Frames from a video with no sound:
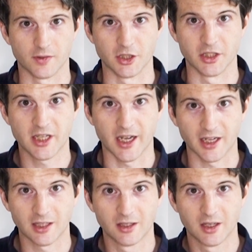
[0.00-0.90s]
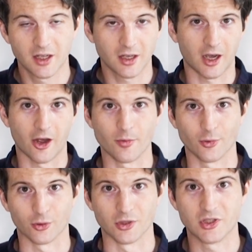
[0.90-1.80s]
for today. I hope
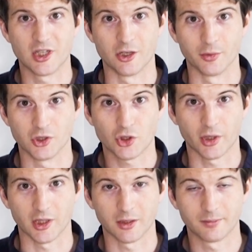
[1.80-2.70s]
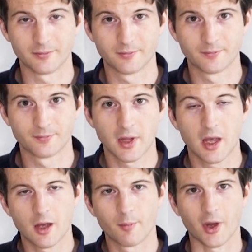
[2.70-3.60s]
you'll continue enjoying them.
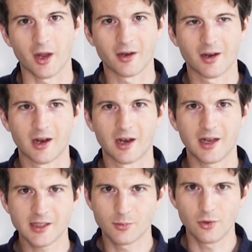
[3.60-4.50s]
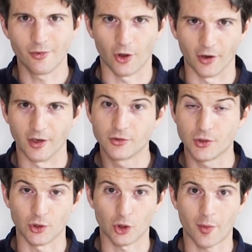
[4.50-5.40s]
But let's move on to
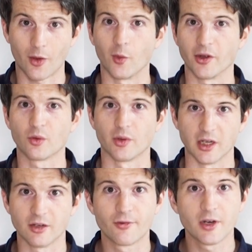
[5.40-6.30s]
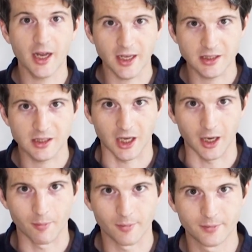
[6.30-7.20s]
talk about what you'll need for next
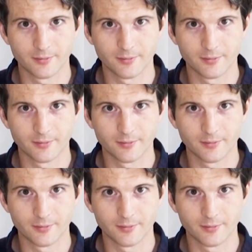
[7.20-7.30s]
time.